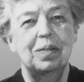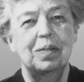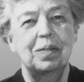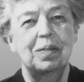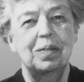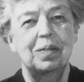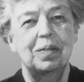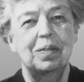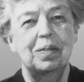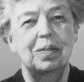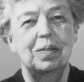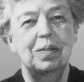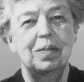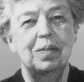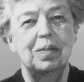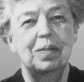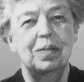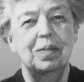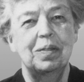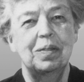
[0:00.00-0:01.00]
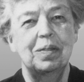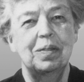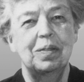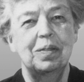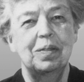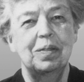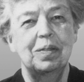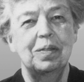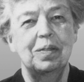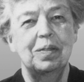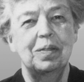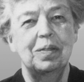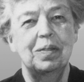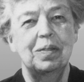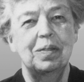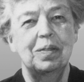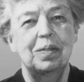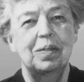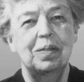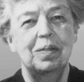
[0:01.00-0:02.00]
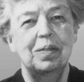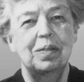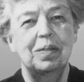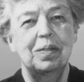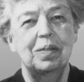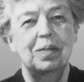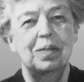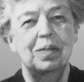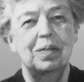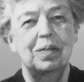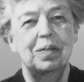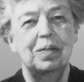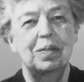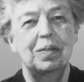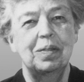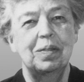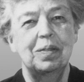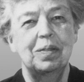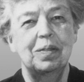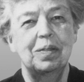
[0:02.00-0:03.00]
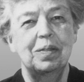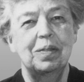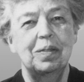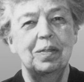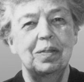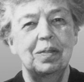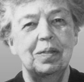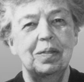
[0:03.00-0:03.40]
(silence)